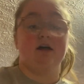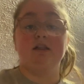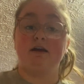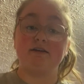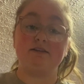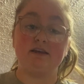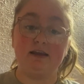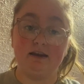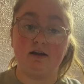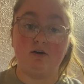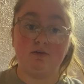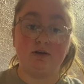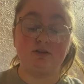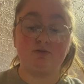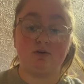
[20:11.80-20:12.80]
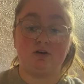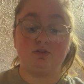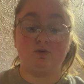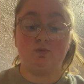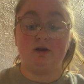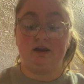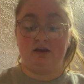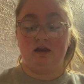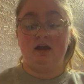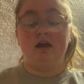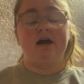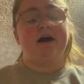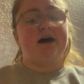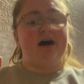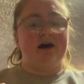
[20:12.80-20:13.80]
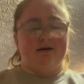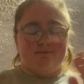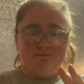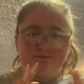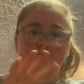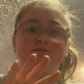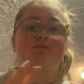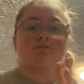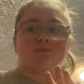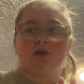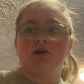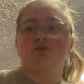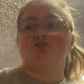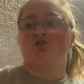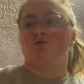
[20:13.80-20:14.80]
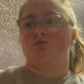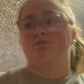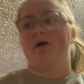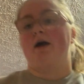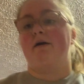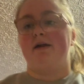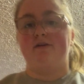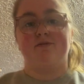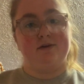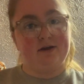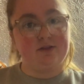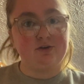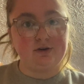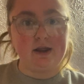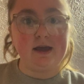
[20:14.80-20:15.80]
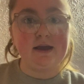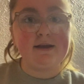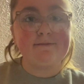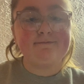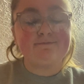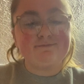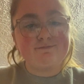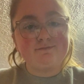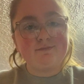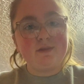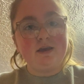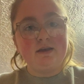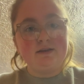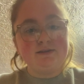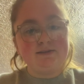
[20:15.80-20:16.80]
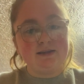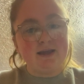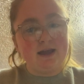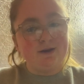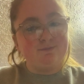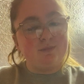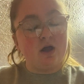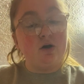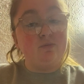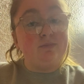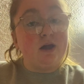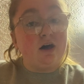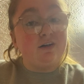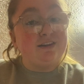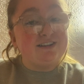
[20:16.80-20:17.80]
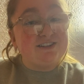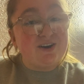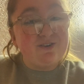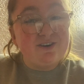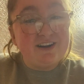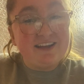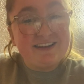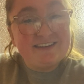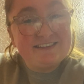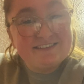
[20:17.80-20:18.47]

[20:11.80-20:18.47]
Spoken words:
like to eat on it throughout the week. I do about every other day. So yeah, hope y'all enjoyed it.